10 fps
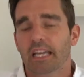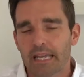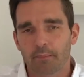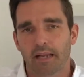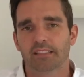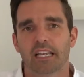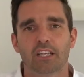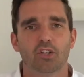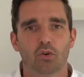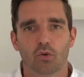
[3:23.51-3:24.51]
It may
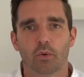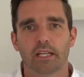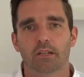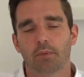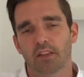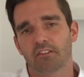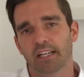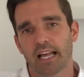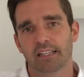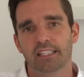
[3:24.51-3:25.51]
take you a week, but the
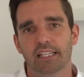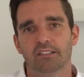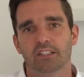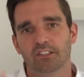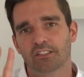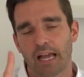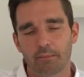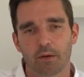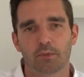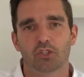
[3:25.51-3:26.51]
reality is
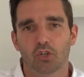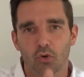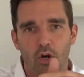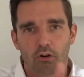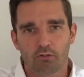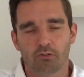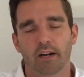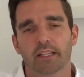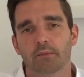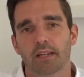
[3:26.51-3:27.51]
step number two,
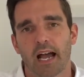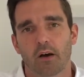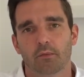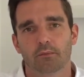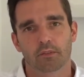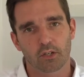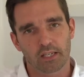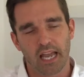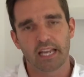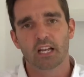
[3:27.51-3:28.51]
write them down,
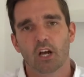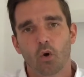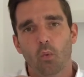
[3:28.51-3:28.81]
okay?